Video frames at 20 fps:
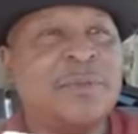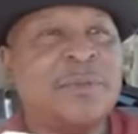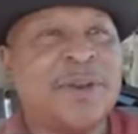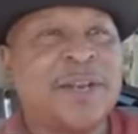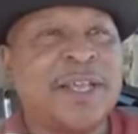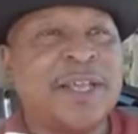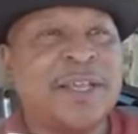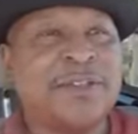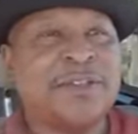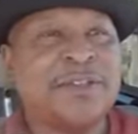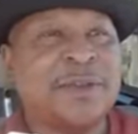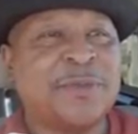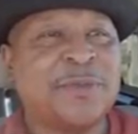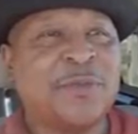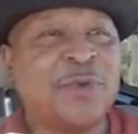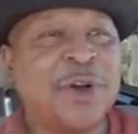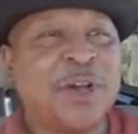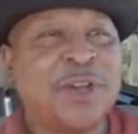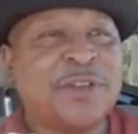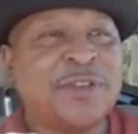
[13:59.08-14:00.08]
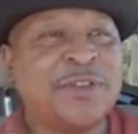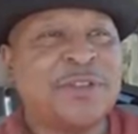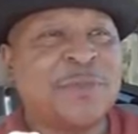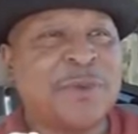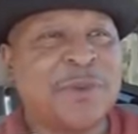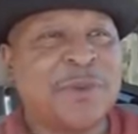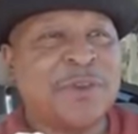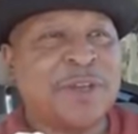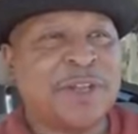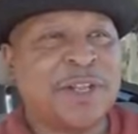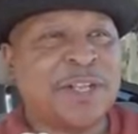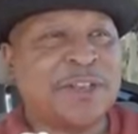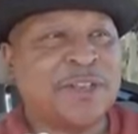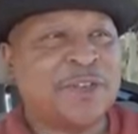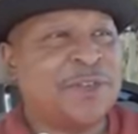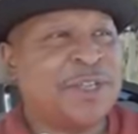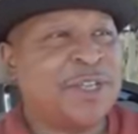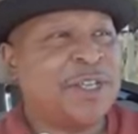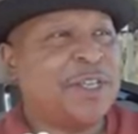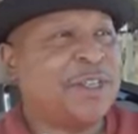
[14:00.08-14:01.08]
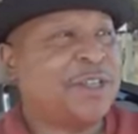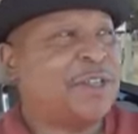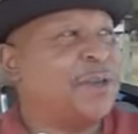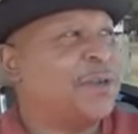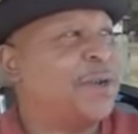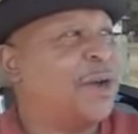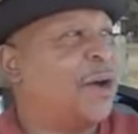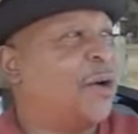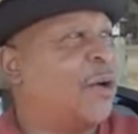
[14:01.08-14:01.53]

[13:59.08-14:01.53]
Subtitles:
place and one spirit that you need to